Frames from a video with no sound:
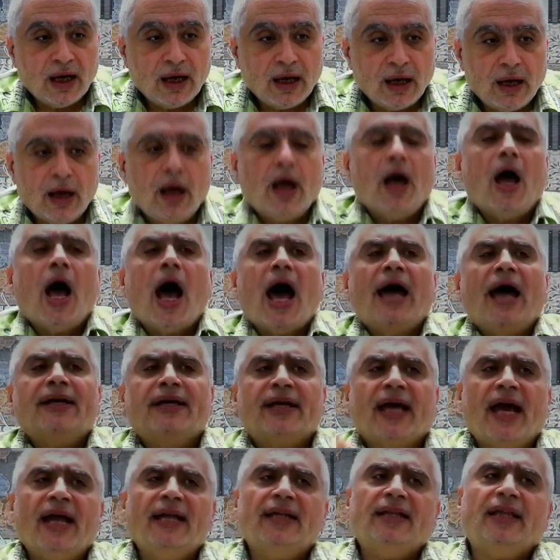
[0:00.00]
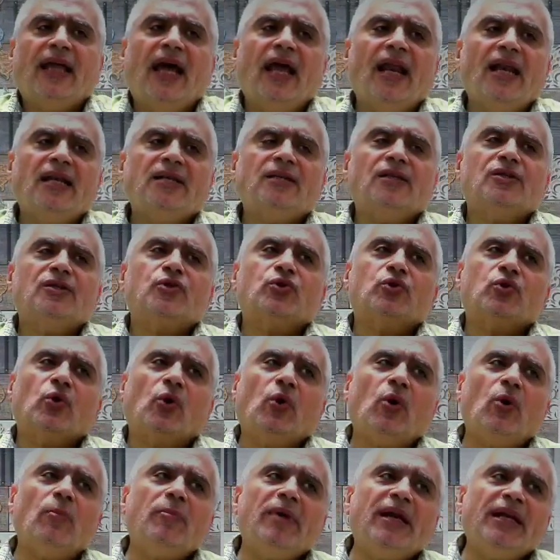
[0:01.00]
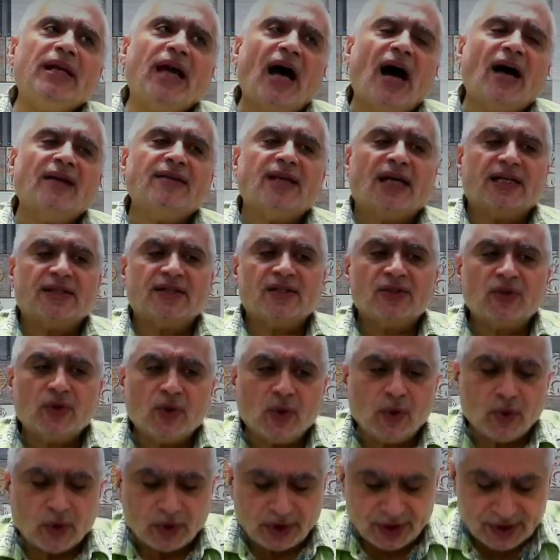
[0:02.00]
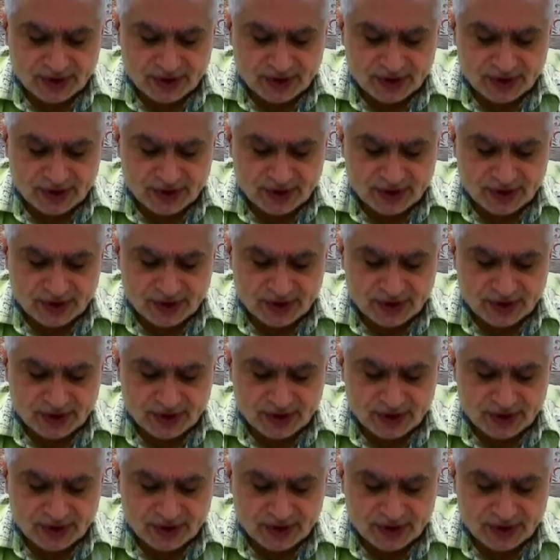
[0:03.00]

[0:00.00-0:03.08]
I can tell so many other stories.